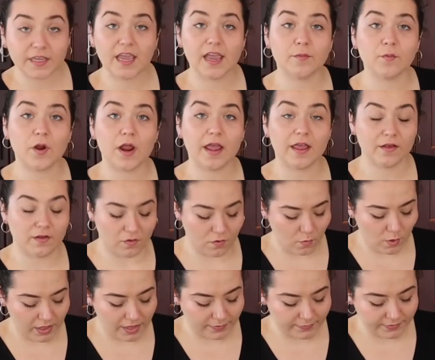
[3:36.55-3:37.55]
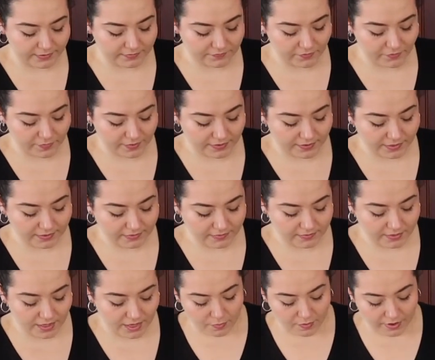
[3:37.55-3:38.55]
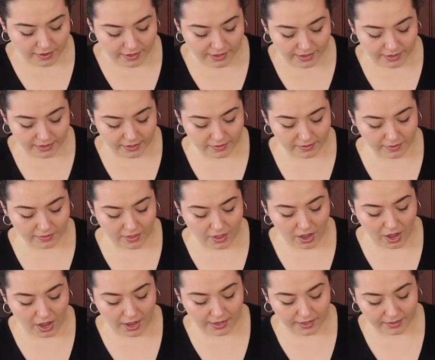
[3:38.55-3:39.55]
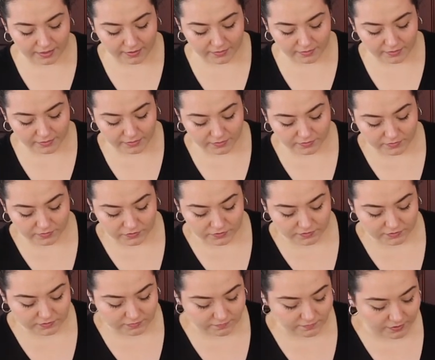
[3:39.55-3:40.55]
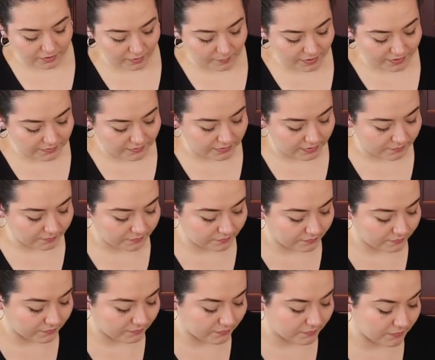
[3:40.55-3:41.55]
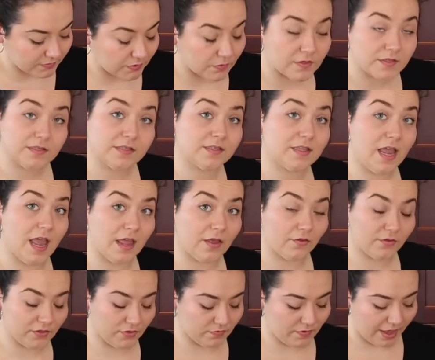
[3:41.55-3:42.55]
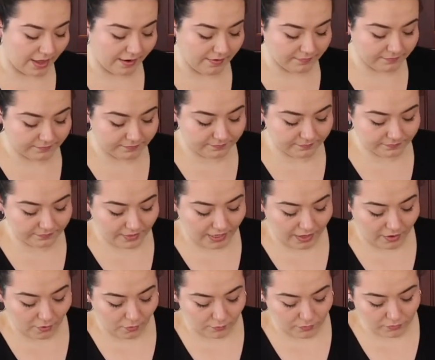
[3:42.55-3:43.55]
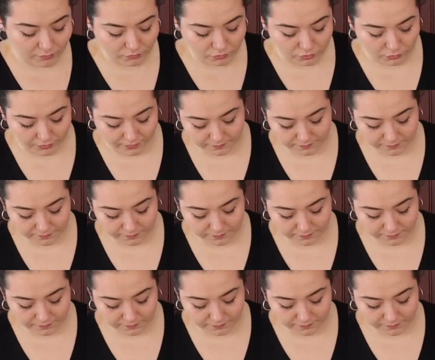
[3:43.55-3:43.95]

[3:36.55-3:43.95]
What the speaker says: camera angle while I was filming this, but it's just very messy. So this is the angle you get. I hope you enjoy.